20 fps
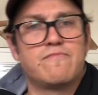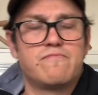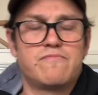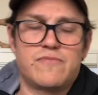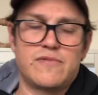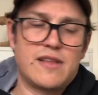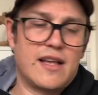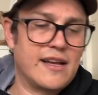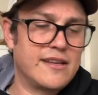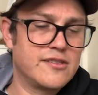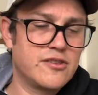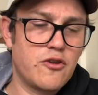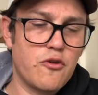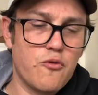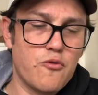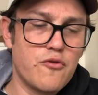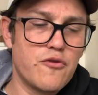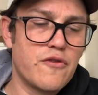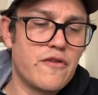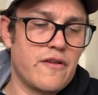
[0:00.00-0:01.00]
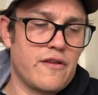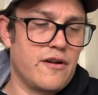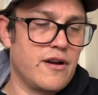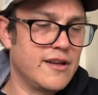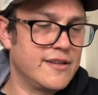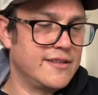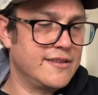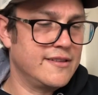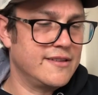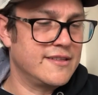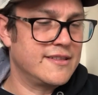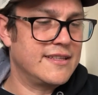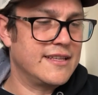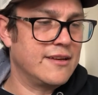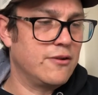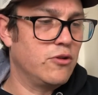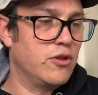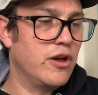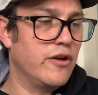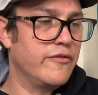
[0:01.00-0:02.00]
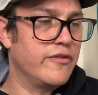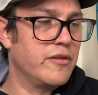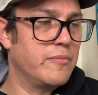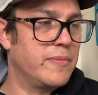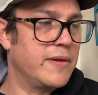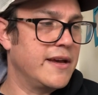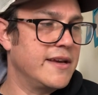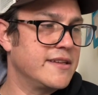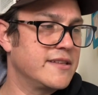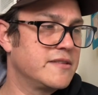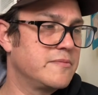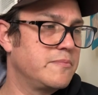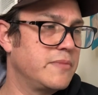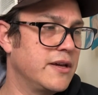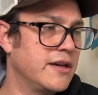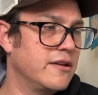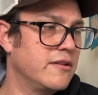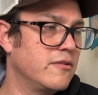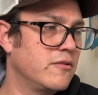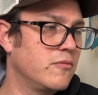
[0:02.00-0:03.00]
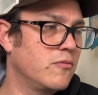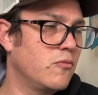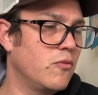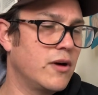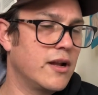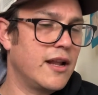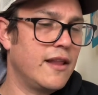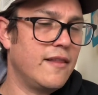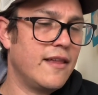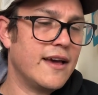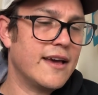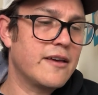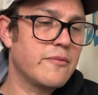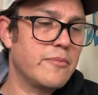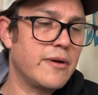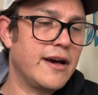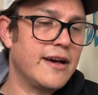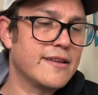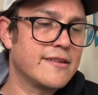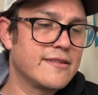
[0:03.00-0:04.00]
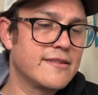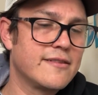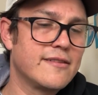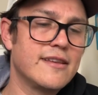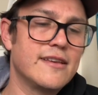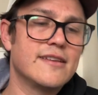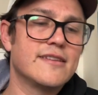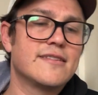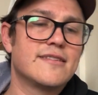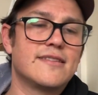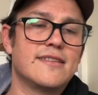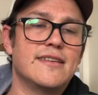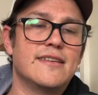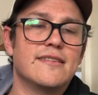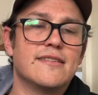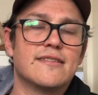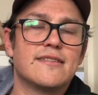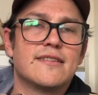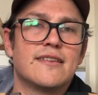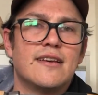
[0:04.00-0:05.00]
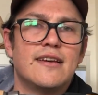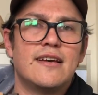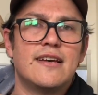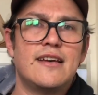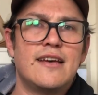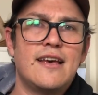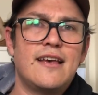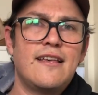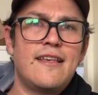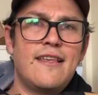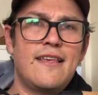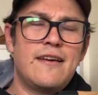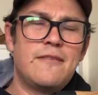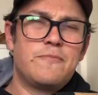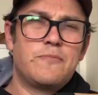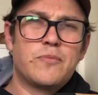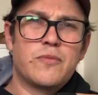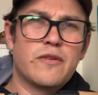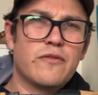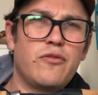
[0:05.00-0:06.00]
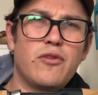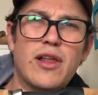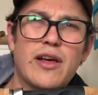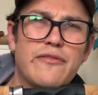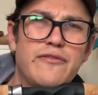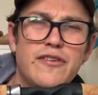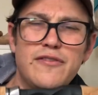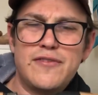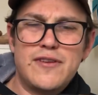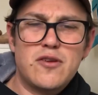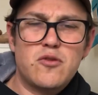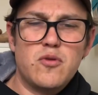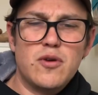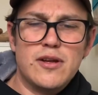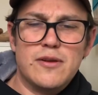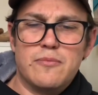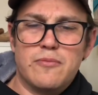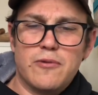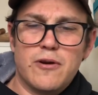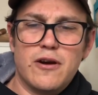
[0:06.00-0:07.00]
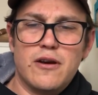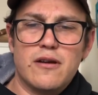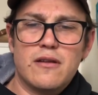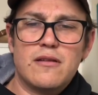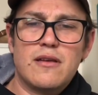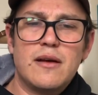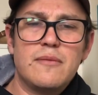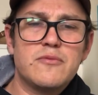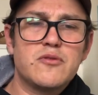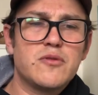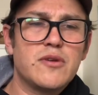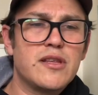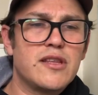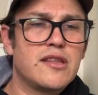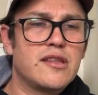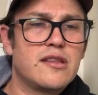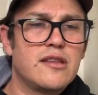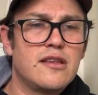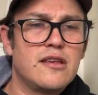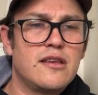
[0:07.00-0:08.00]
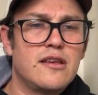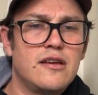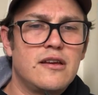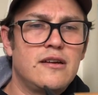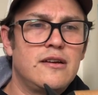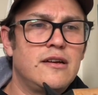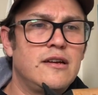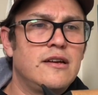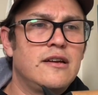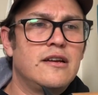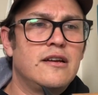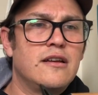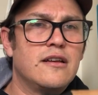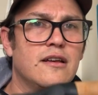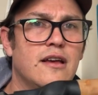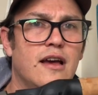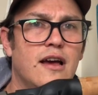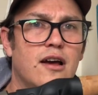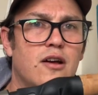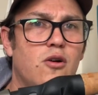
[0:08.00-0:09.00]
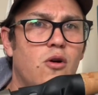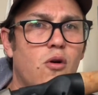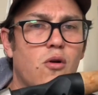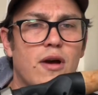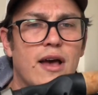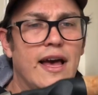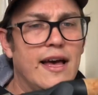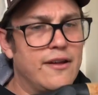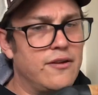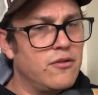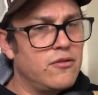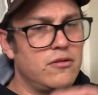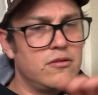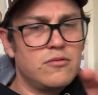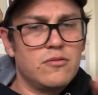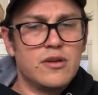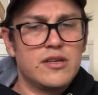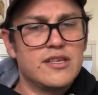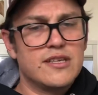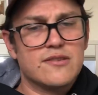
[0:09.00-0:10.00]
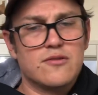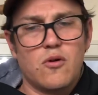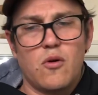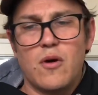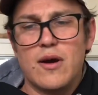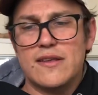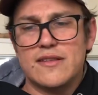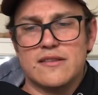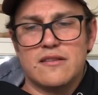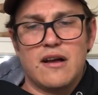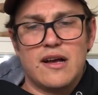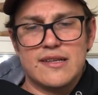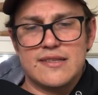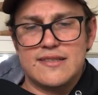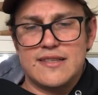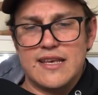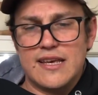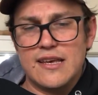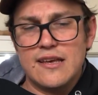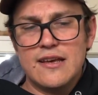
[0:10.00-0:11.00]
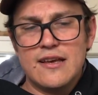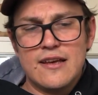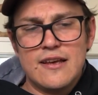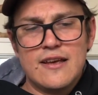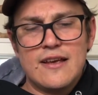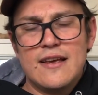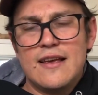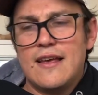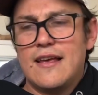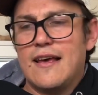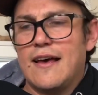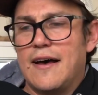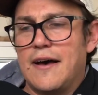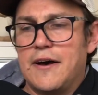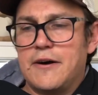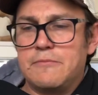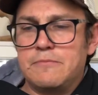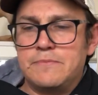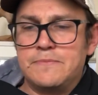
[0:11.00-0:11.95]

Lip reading: like scrutinizing this thing all over the place. But what I like about this is for like 50 quid, bro, it comes with a cork handle, which is always a nice thing. A